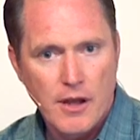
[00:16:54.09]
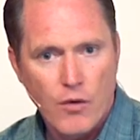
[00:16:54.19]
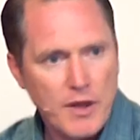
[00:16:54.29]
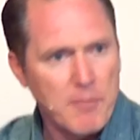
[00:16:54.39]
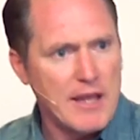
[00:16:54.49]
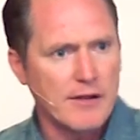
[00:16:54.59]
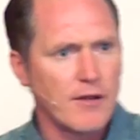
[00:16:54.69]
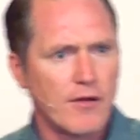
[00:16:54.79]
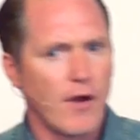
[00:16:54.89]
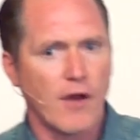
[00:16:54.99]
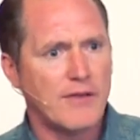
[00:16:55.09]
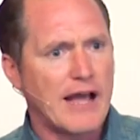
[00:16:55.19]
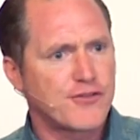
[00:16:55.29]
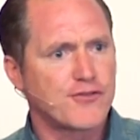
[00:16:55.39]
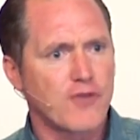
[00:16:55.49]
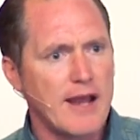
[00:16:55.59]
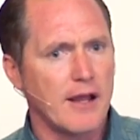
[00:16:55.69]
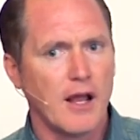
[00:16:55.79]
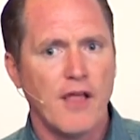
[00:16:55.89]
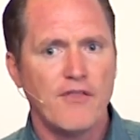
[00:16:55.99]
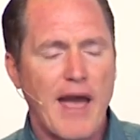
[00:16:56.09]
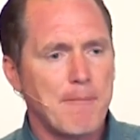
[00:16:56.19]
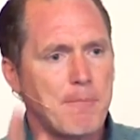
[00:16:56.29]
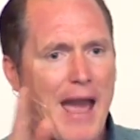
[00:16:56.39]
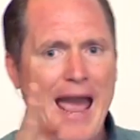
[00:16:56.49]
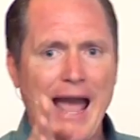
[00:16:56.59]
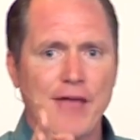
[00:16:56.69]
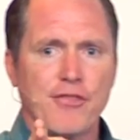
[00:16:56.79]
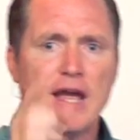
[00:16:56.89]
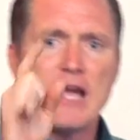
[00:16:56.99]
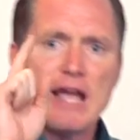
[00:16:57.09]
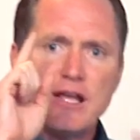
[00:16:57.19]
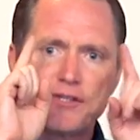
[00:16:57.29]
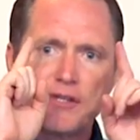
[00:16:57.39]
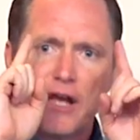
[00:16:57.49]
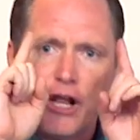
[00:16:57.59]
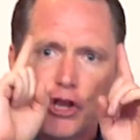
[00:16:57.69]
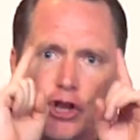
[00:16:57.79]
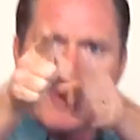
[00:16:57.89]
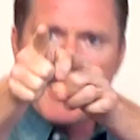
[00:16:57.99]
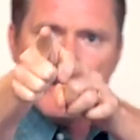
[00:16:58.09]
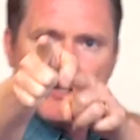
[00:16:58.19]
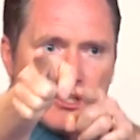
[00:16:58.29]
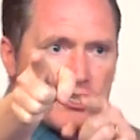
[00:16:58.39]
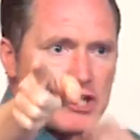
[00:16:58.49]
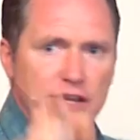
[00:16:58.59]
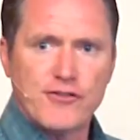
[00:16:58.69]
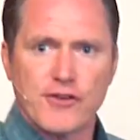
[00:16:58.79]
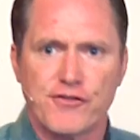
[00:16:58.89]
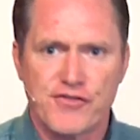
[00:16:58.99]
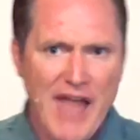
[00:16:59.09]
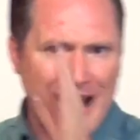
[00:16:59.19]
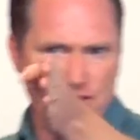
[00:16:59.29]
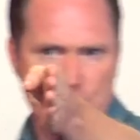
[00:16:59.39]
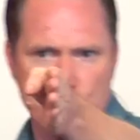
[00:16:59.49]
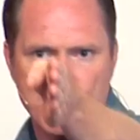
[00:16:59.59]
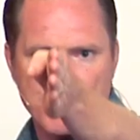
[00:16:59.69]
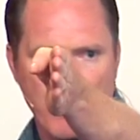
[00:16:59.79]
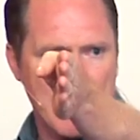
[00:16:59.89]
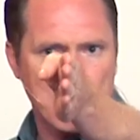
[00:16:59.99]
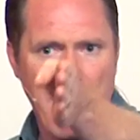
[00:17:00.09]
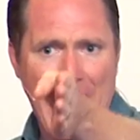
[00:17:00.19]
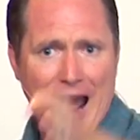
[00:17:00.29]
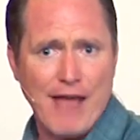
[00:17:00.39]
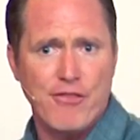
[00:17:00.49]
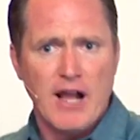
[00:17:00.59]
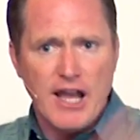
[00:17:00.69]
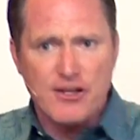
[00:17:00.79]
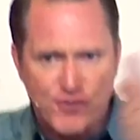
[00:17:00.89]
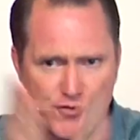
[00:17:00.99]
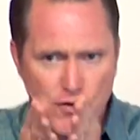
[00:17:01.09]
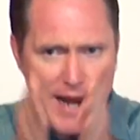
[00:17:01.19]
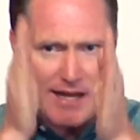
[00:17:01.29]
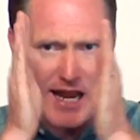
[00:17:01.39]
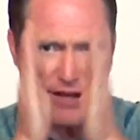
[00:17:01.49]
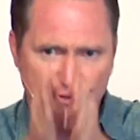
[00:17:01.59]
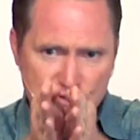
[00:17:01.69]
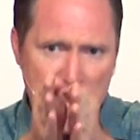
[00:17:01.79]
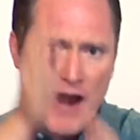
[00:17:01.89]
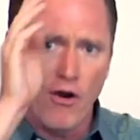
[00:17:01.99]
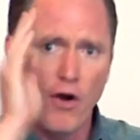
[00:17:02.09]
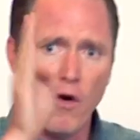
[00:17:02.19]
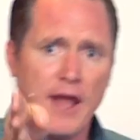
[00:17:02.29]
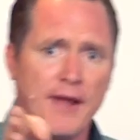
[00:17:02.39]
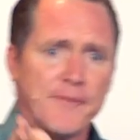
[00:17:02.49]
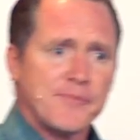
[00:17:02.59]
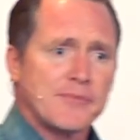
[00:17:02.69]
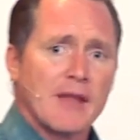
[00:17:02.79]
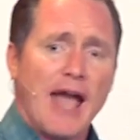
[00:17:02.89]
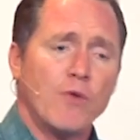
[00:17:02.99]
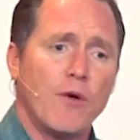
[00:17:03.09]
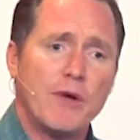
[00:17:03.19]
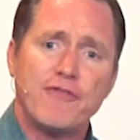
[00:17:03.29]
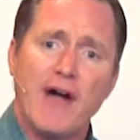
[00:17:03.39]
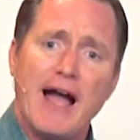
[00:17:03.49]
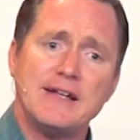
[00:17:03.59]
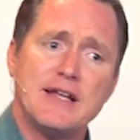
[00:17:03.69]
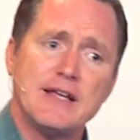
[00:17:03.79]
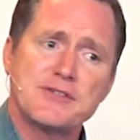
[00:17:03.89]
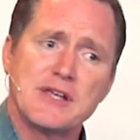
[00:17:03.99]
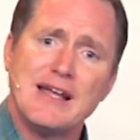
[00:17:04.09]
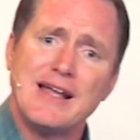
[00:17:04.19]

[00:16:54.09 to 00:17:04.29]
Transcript: What do you mean? Not straight. That path is looking to Jesus. That's the straight path. It's straight, it's narrow. And what we find is